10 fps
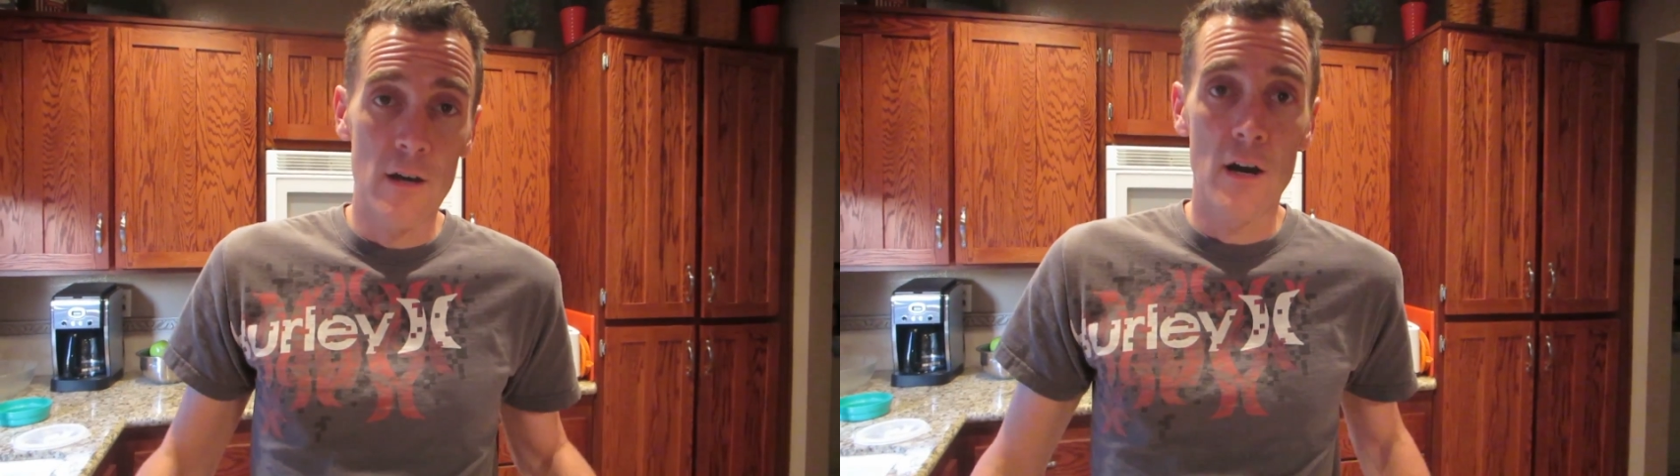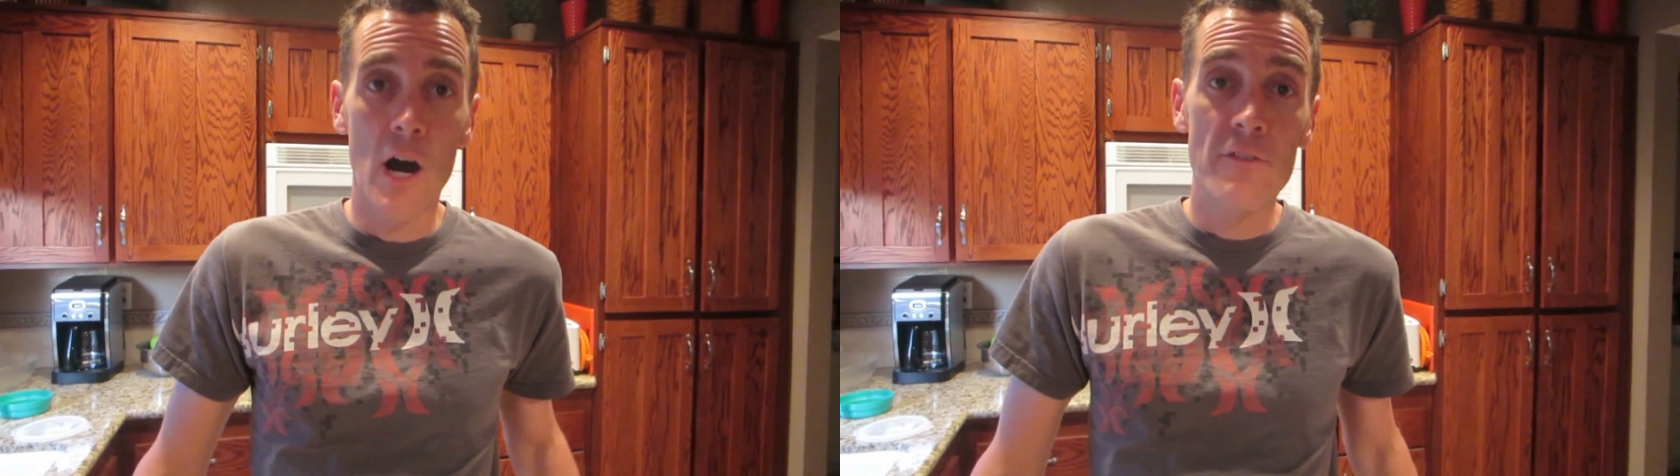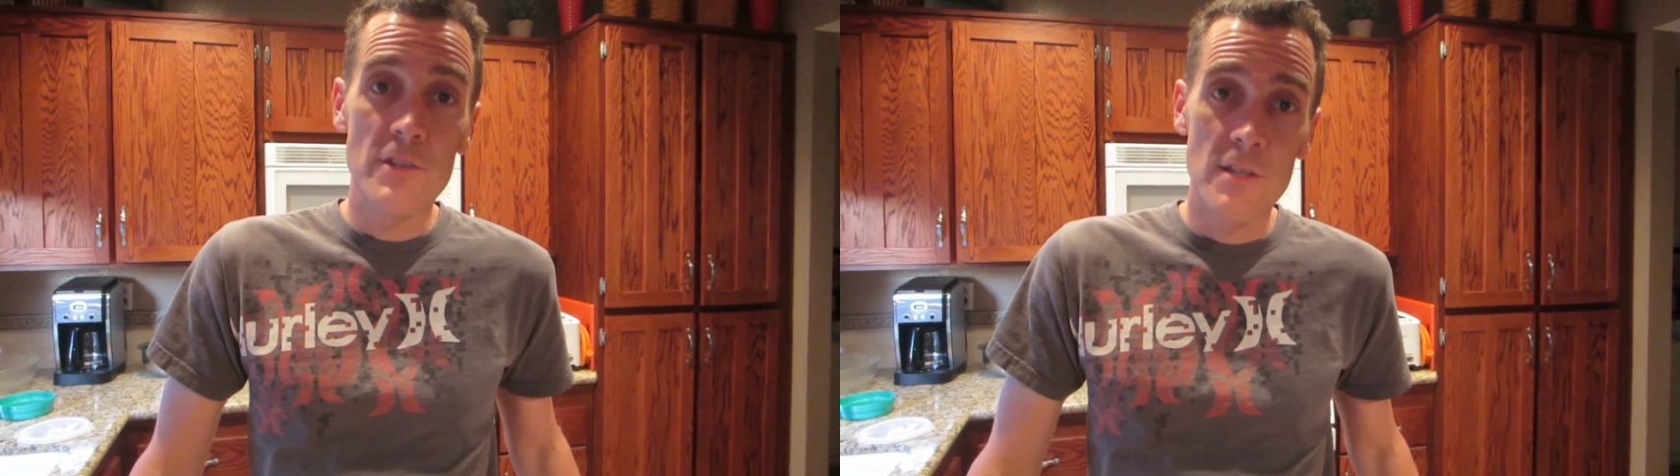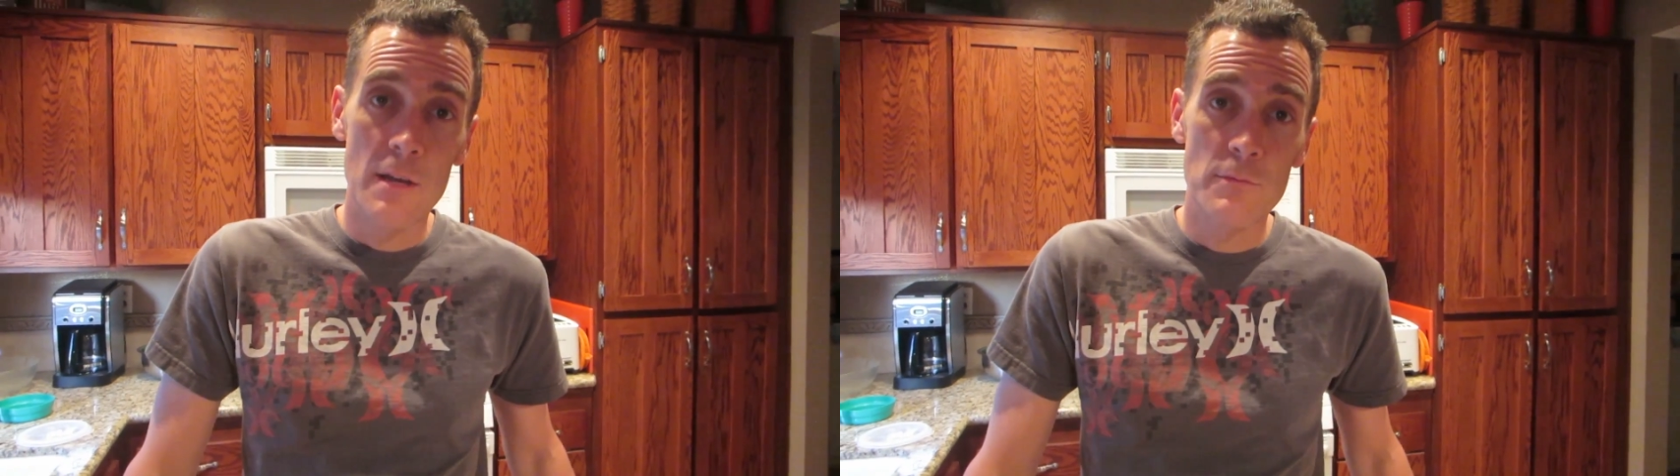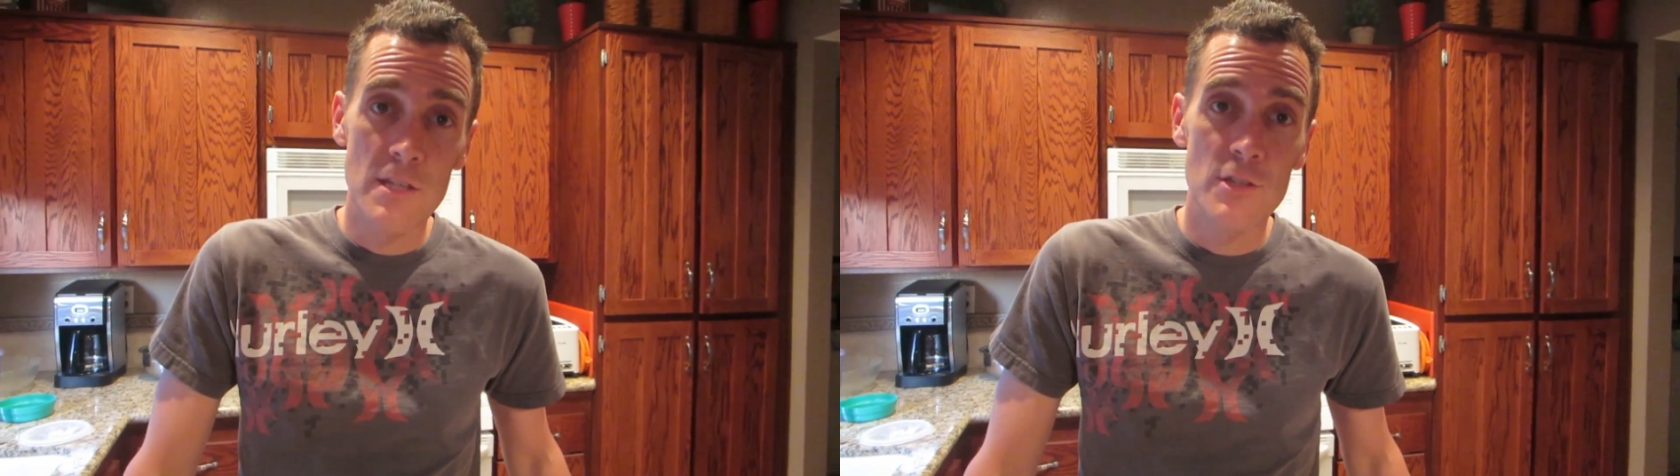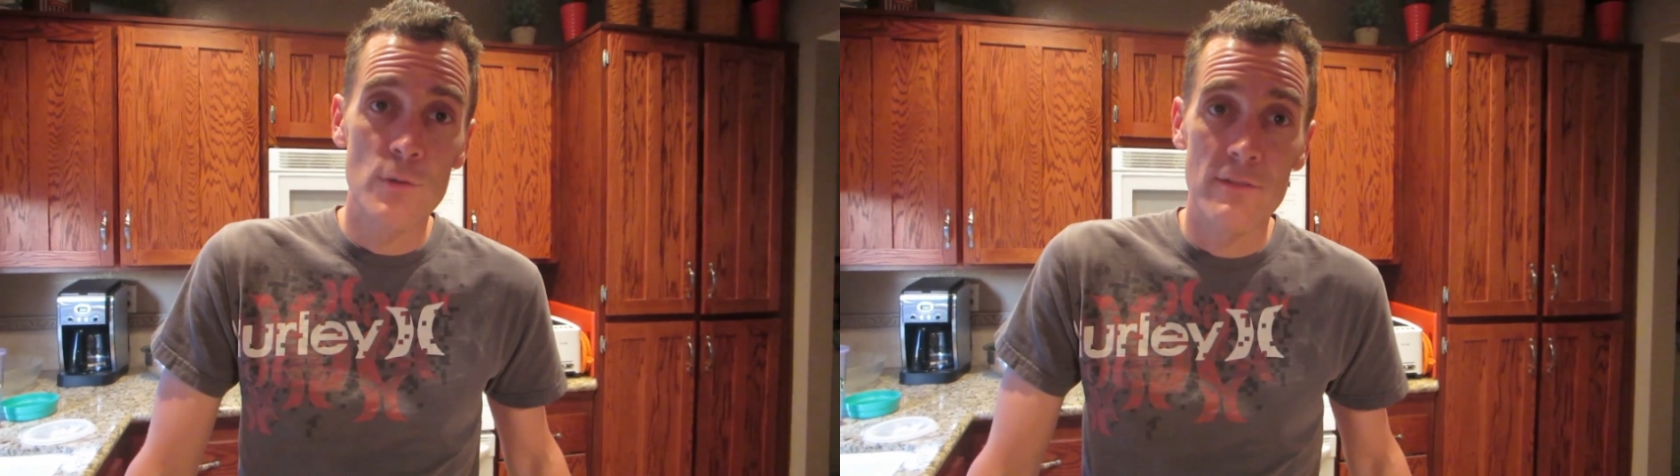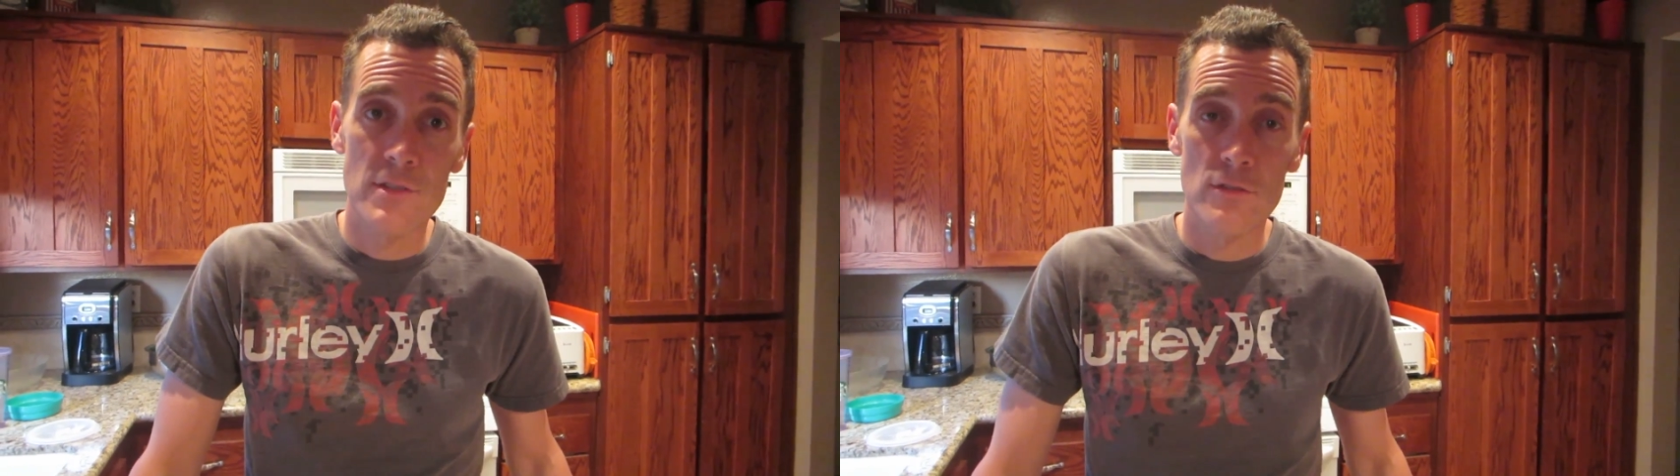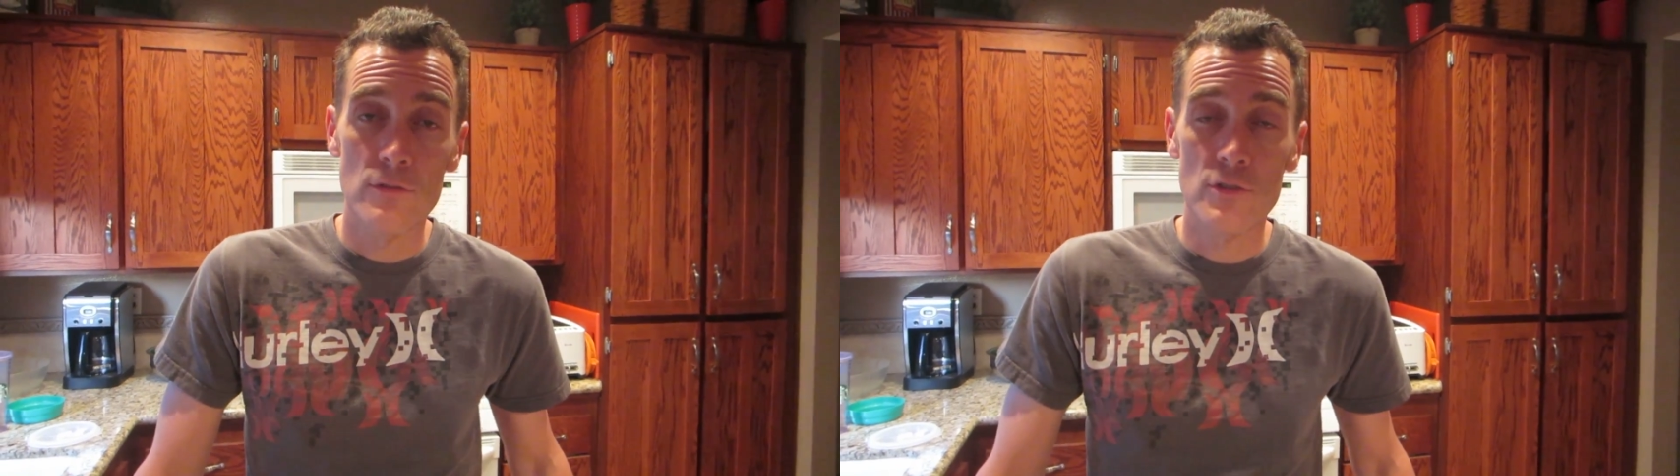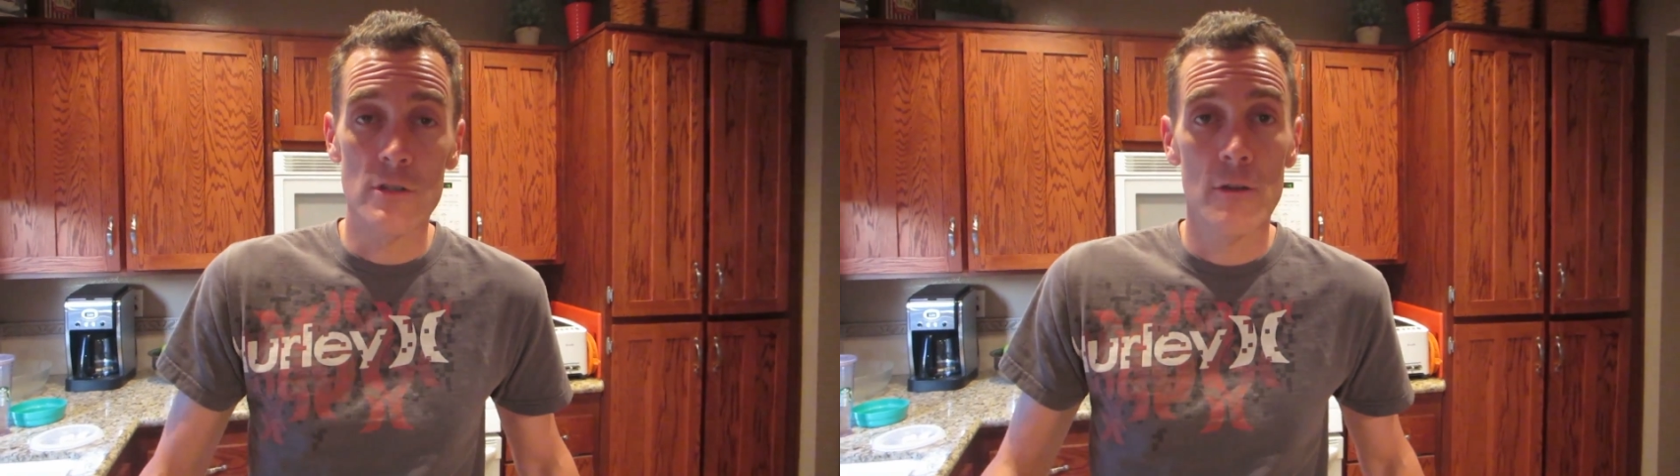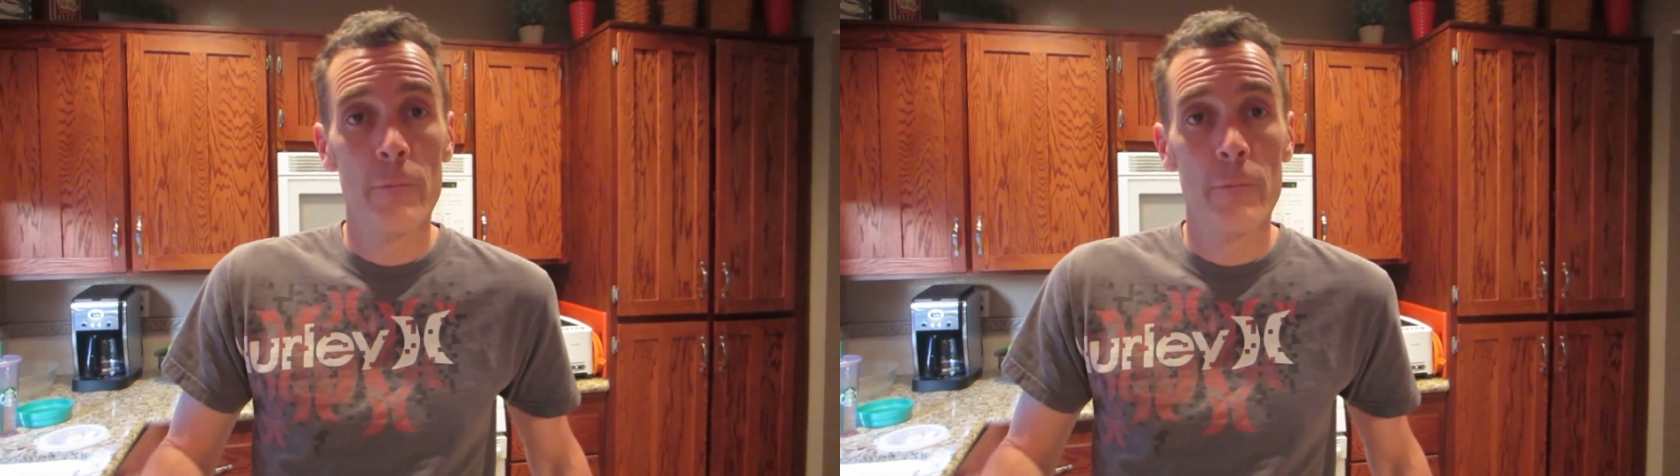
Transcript: oftentimes they do have a solution.